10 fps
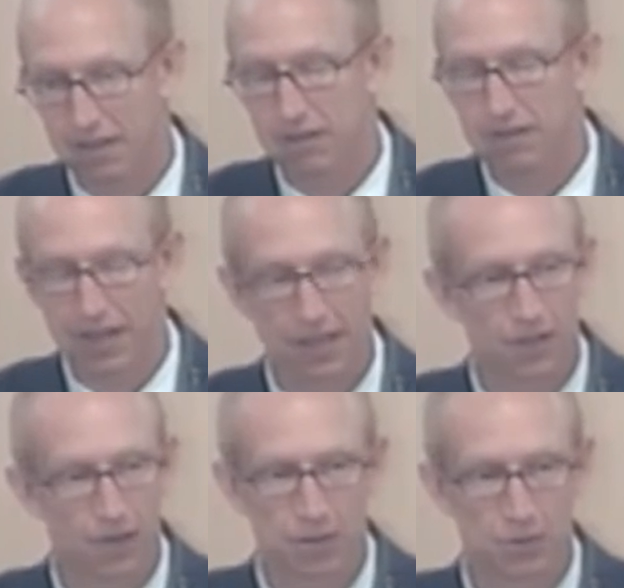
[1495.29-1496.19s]
Fanny
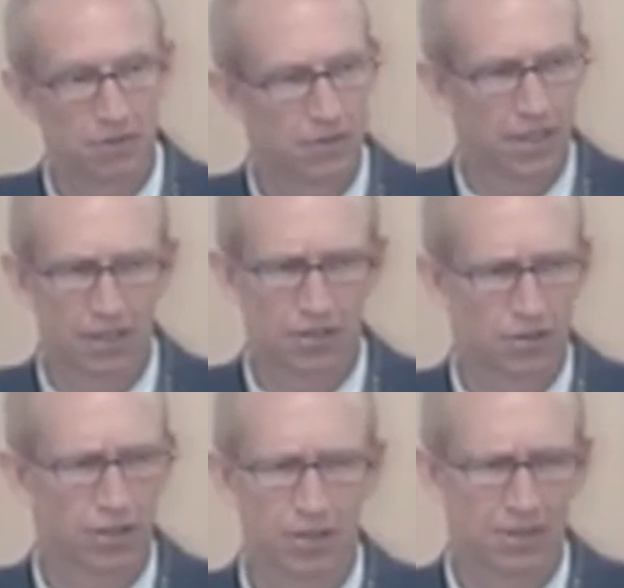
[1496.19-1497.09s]
Crosby,
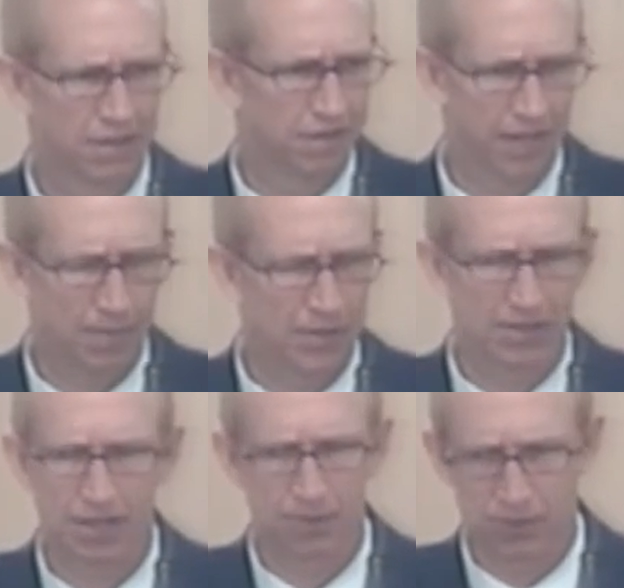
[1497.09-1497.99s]
extremely famous
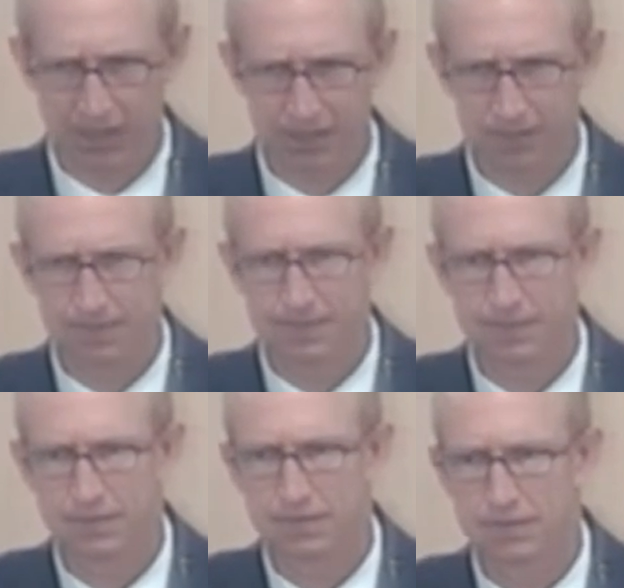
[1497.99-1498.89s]
hymn writer,
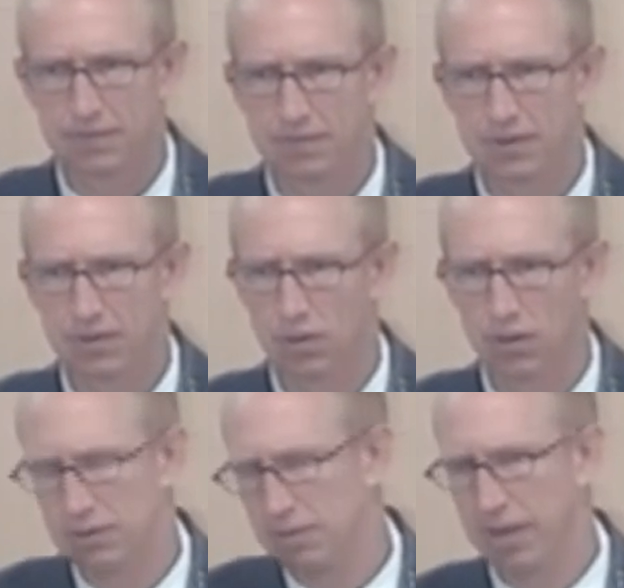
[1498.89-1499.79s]

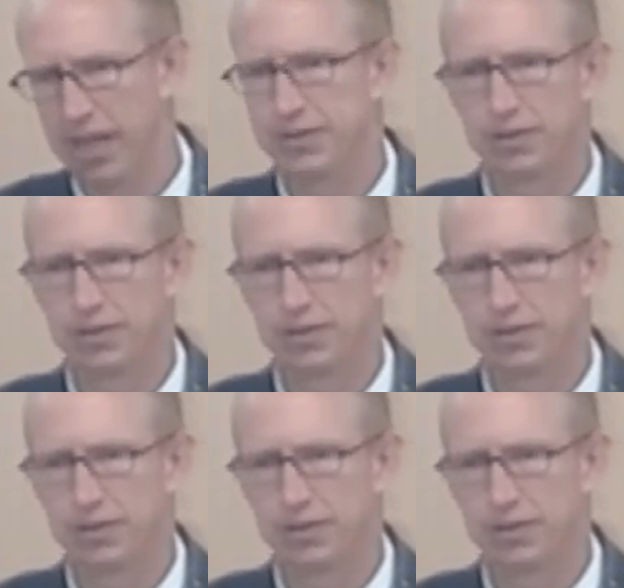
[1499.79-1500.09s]
wrote "Blessed